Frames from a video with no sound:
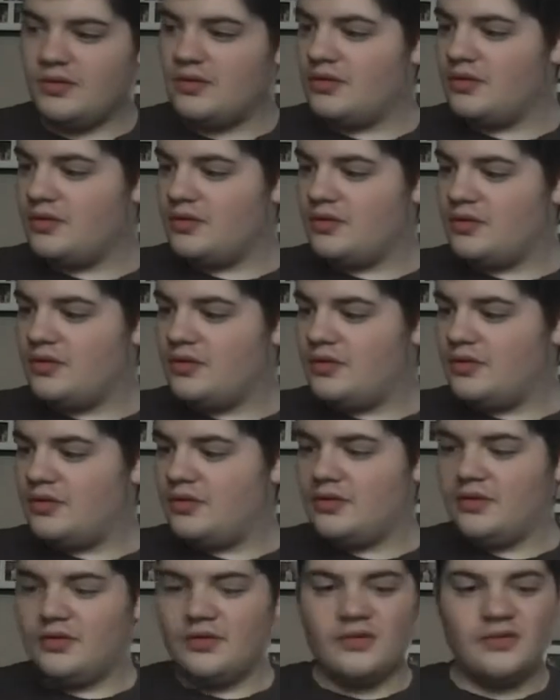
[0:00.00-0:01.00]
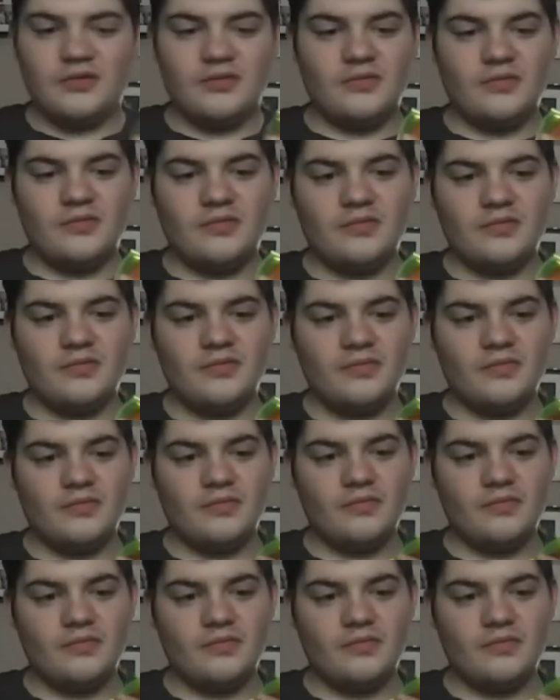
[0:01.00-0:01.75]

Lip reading: No one is speaking in this clip.